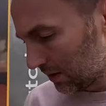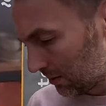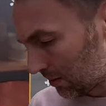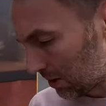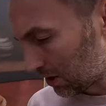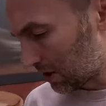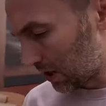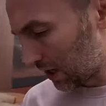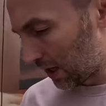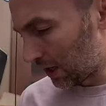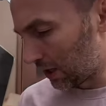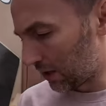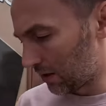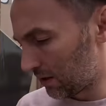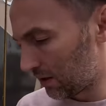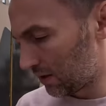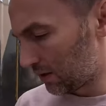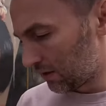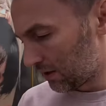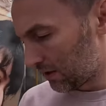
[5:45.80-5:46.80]
But yeah,
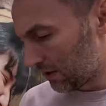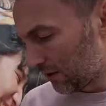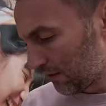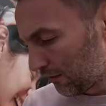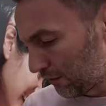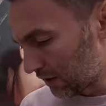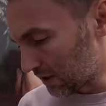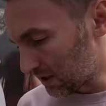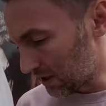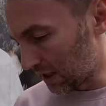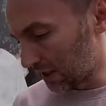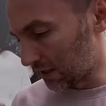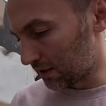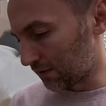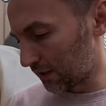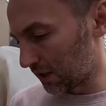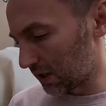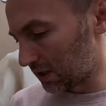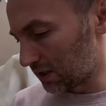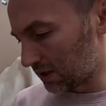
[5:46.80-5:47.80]
first things
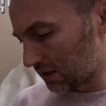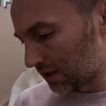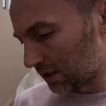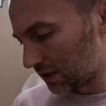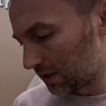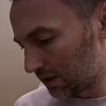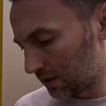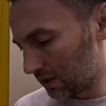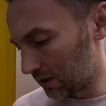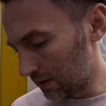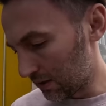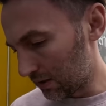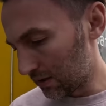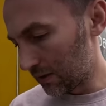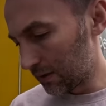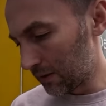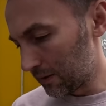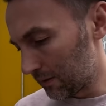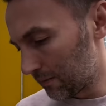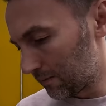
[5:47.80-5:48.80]
first.
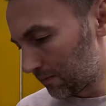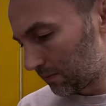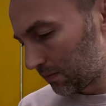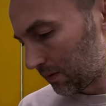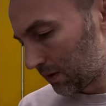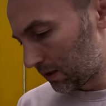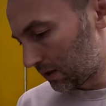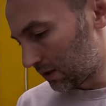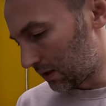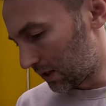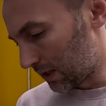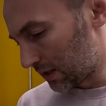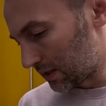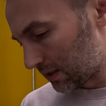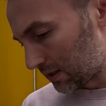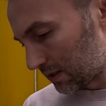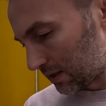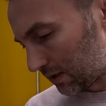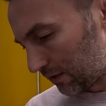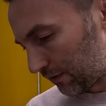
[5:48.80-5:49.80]

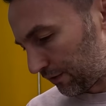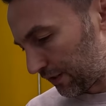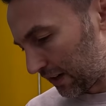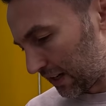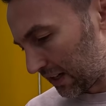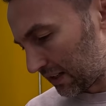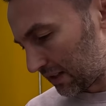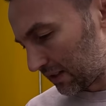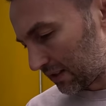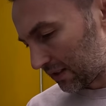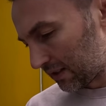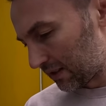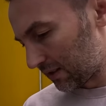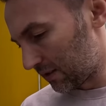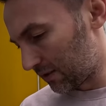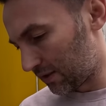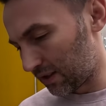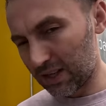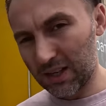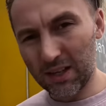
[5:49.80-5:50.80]
Let's find
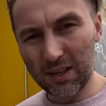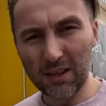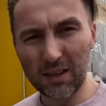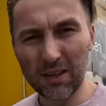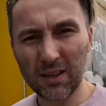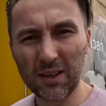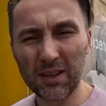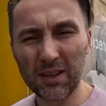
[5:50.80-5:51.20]
the